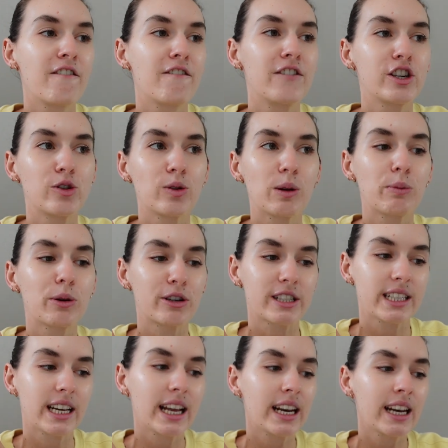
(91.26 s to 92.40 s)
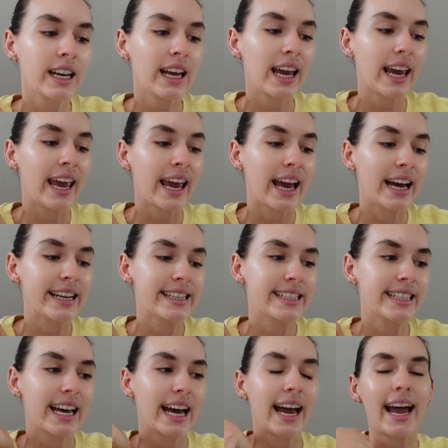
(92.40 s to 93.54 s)
visual person,
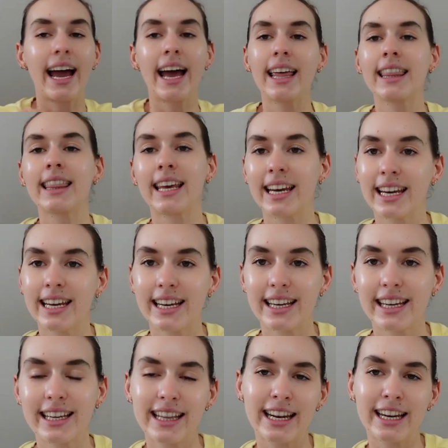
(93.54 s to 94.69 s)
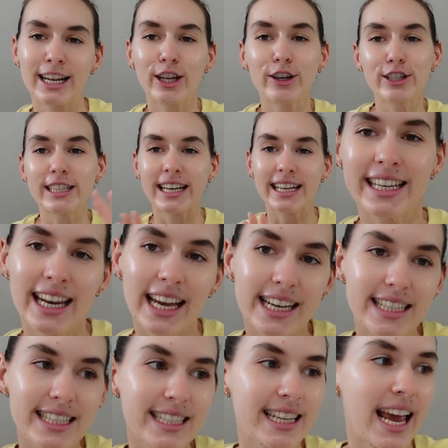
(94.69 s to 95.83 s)
and I like that it looks like
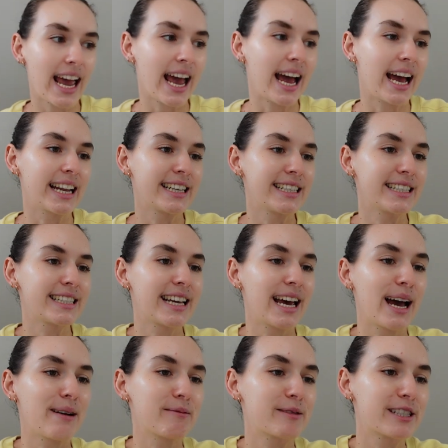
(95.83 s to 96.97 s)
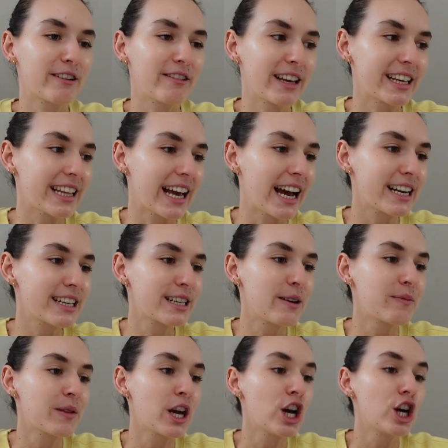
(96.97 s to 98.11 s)
nice and stuff like that.
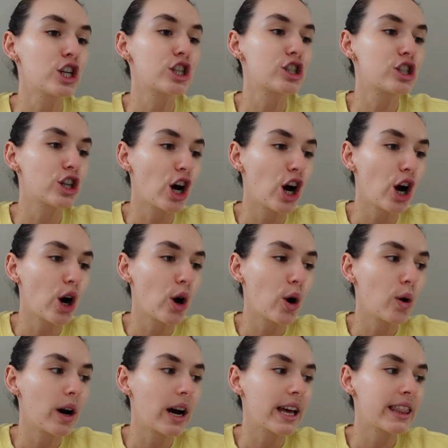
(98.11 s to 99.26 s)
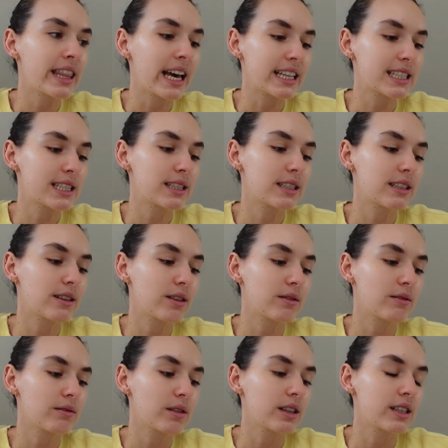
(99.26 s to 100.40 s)
So that's
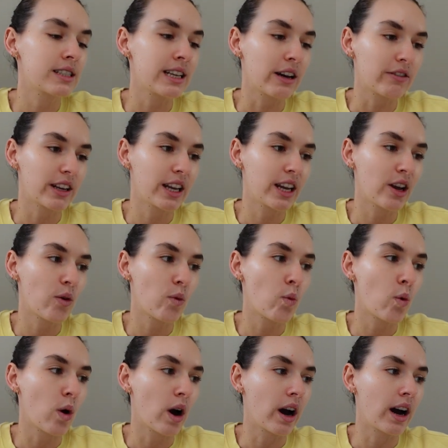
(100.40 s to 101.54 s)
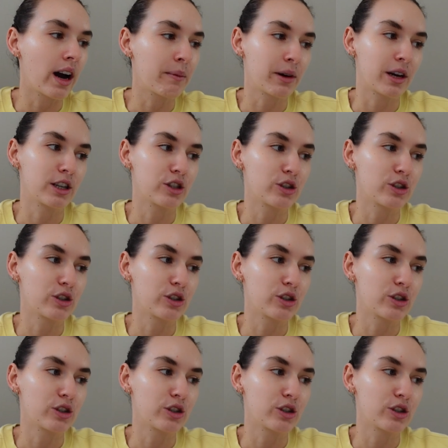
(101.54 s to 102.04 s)
definitely what I'm gonna